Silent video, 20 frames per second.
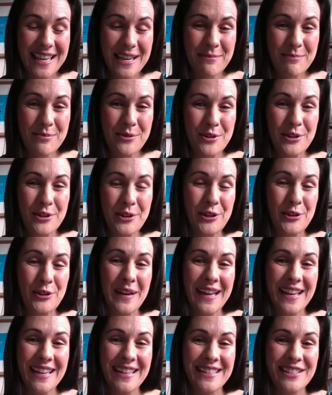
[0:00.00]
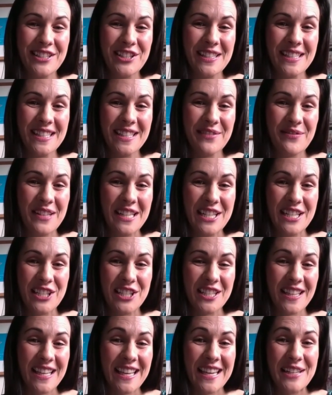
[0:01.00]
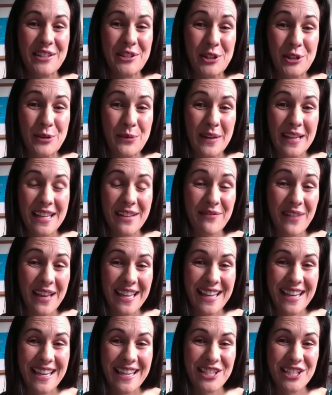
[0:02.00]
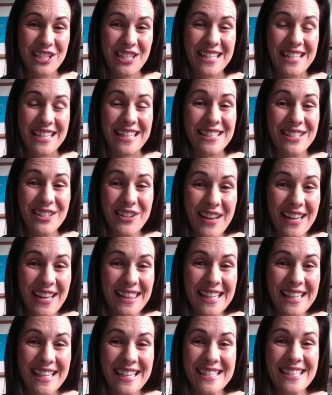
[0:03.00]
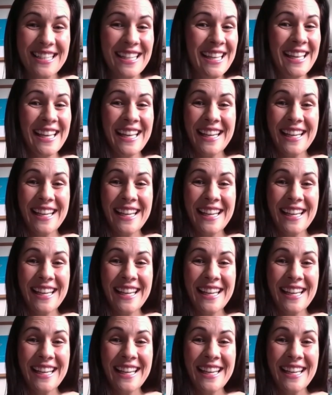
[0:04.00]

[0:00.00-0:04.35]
airport who had just finished their 2-week vacation in Thailand,